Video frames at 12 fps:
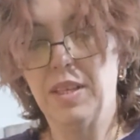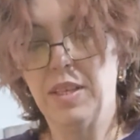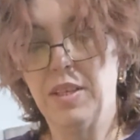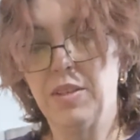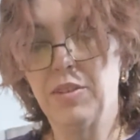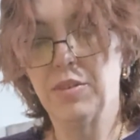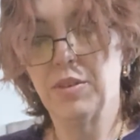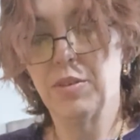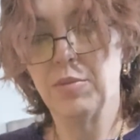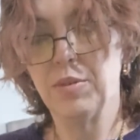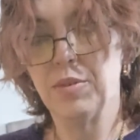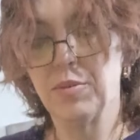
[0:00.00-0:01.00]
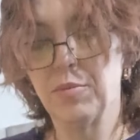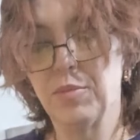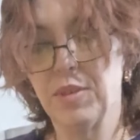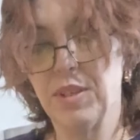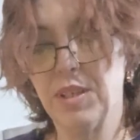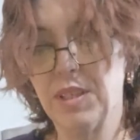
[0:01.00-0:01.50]
There's always a
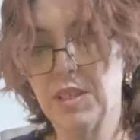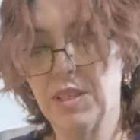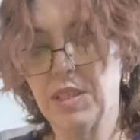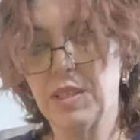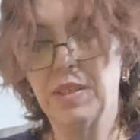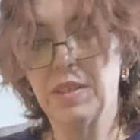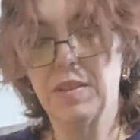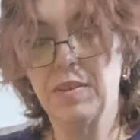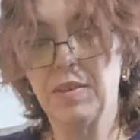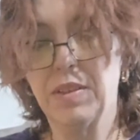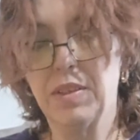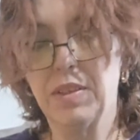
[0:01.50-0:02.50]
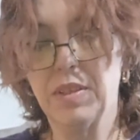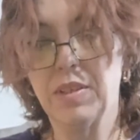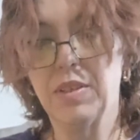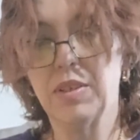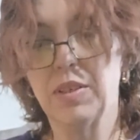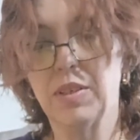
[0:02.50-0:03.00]
way.
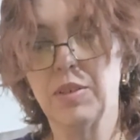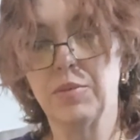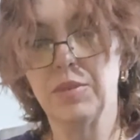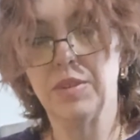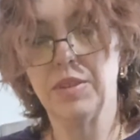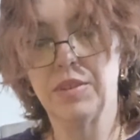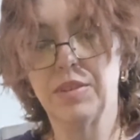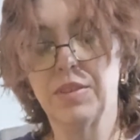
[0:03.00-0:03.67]
Always.